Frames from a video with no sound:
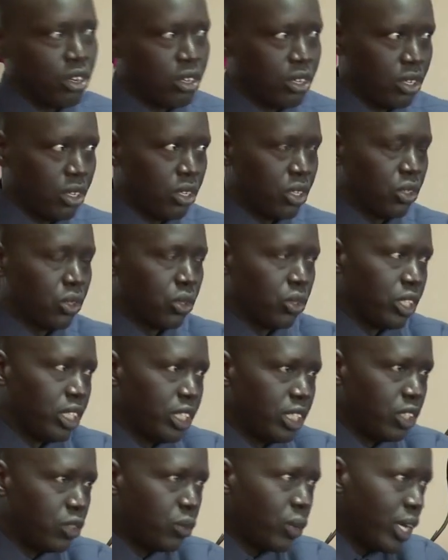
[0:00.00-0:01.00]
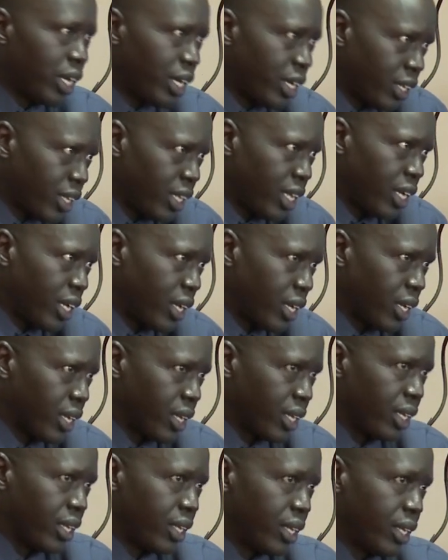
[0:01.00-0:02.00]
So this is where
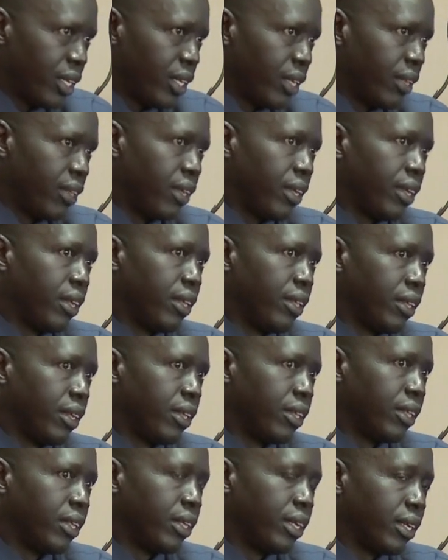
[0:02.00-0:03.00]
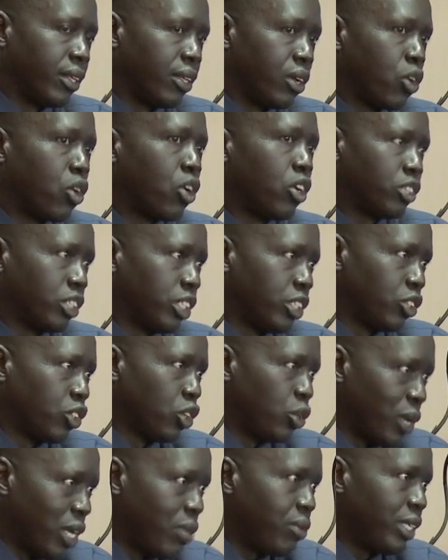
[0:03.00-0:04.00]
the cost is.
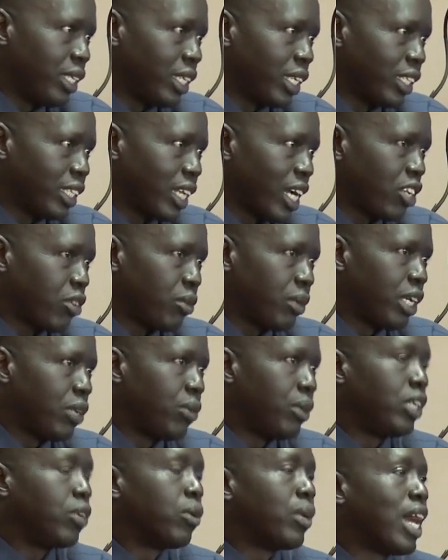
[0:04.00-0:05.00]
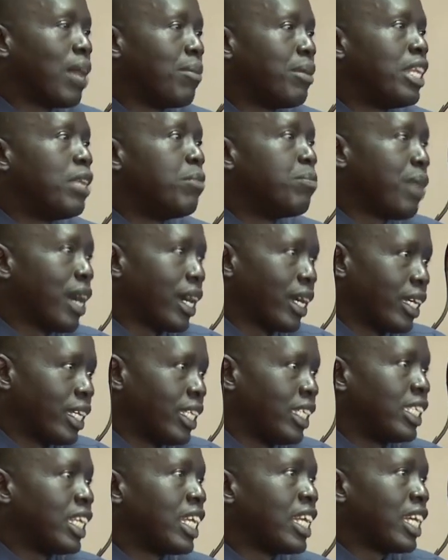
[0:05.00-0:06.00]
So when we take charge of gateway, it will have an impact
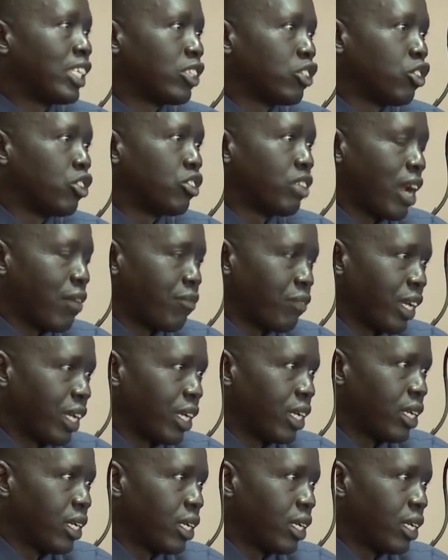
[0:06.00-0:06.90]
in international traffic.